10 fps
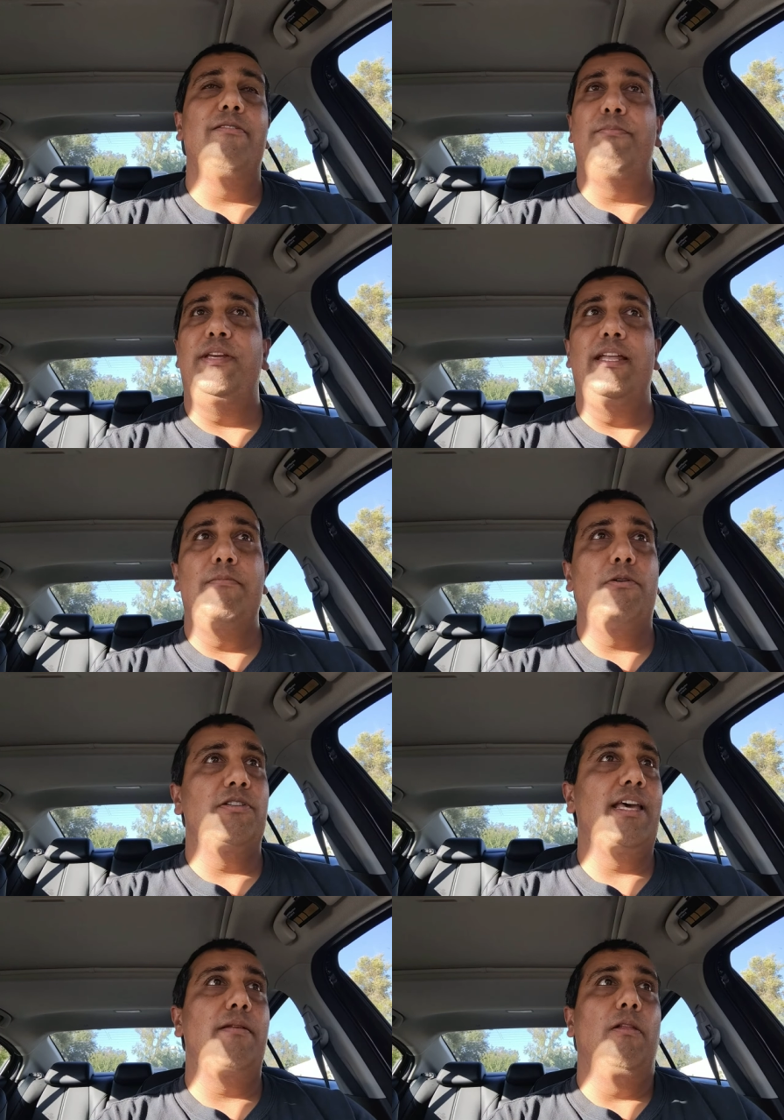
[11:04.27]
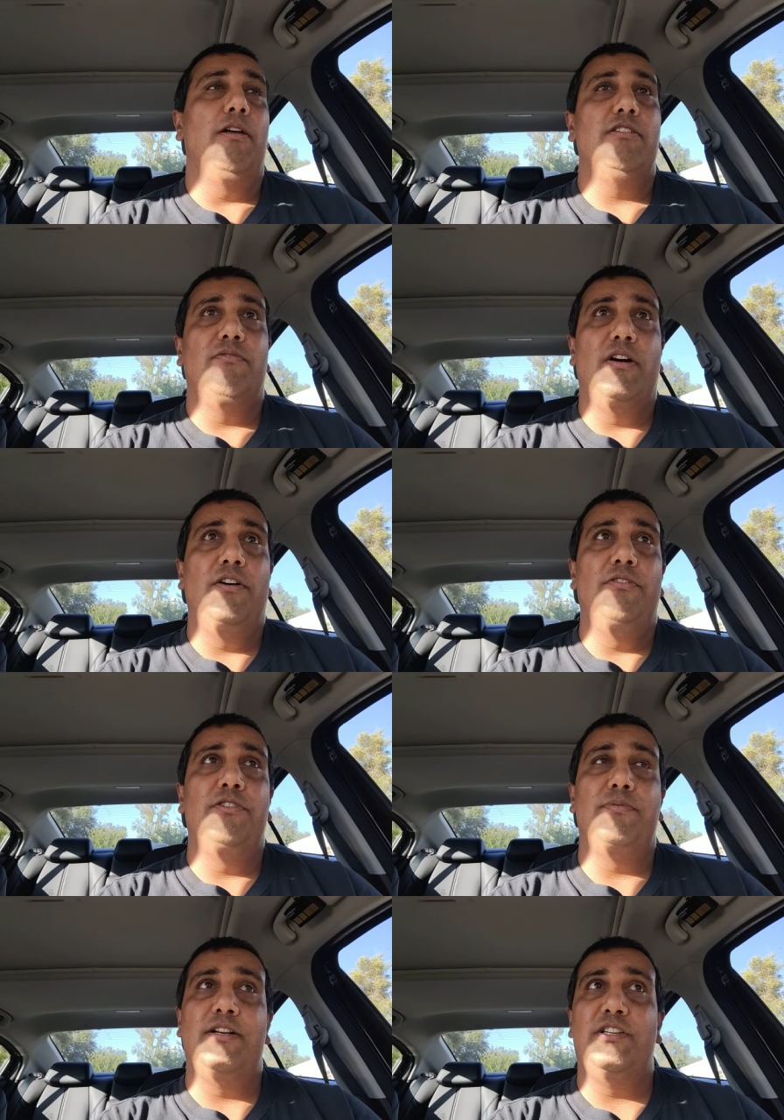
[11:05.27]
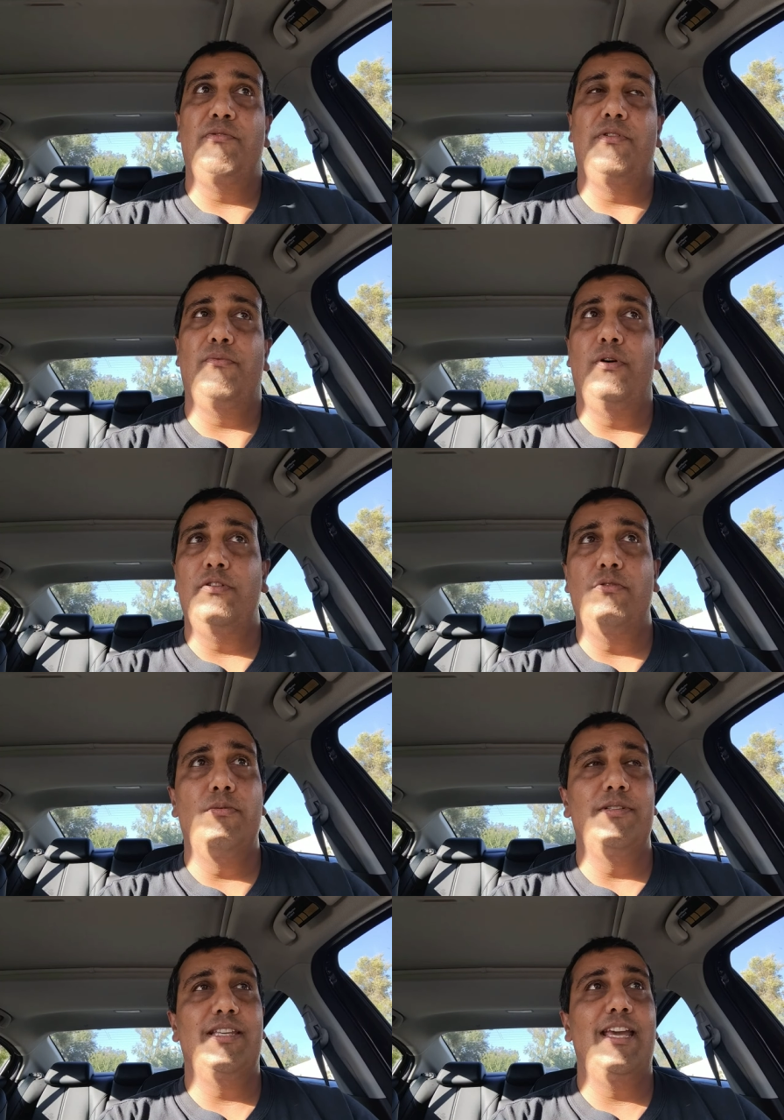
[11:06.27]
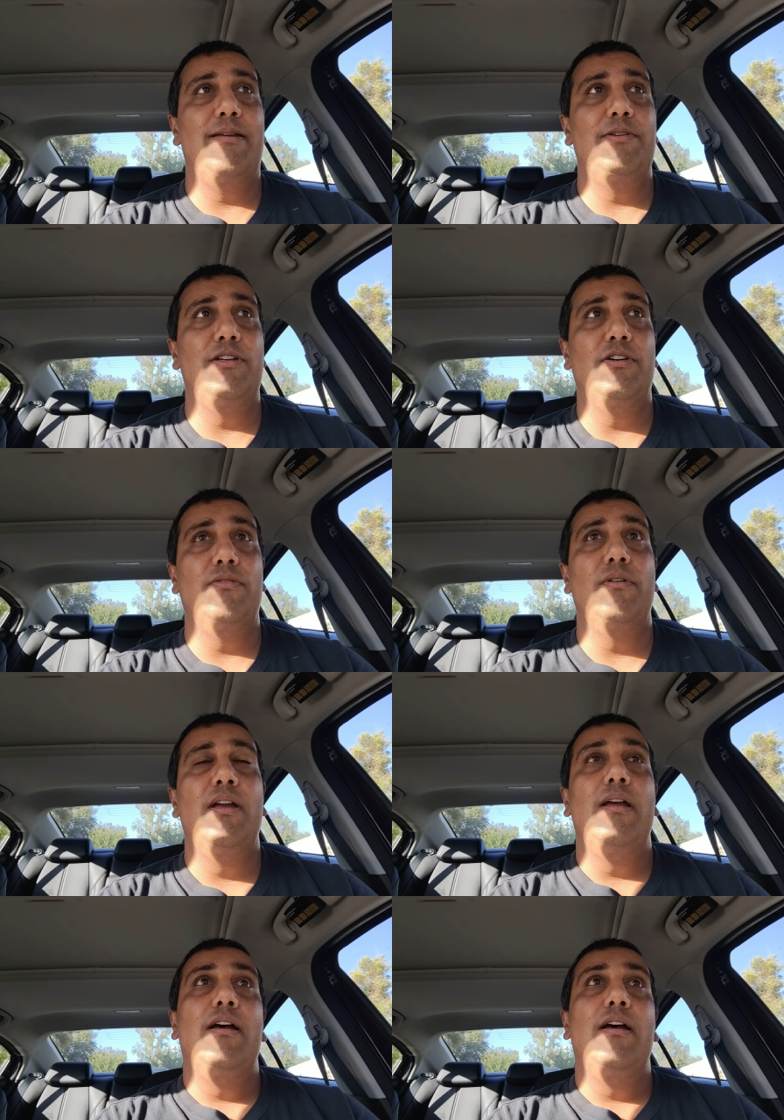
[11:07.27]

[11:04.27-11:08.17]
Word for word: The beginning parts had lots of color, especially with Wonder Woman's cameo,